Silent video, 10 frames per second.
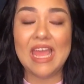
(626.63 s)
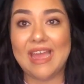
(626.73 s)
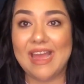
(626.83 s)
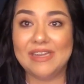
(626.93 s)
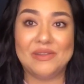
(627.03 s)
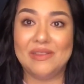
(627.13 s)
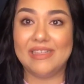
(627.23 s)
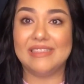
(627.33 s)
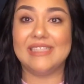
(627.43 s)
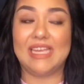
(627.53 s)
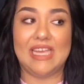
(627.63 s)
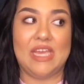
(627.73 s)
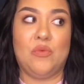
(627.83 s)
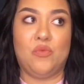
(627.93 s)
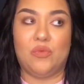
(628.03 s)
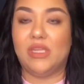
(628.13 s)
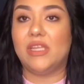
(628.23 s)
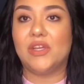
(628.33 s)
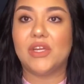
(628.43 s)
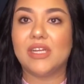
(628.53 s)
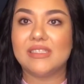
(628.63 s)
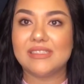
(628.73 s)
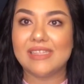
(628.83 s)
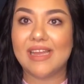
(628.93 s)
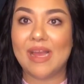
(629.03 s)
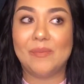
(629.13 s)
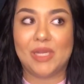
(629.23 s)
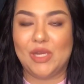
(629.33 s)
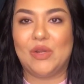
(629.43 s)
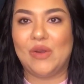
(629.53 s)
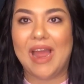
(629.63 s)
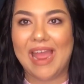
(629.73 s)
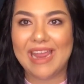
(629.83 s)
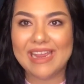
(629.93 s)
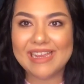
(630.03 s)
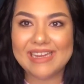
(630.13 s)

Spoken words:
Can't do this, like, it really hurts, like, I'm gonna cry.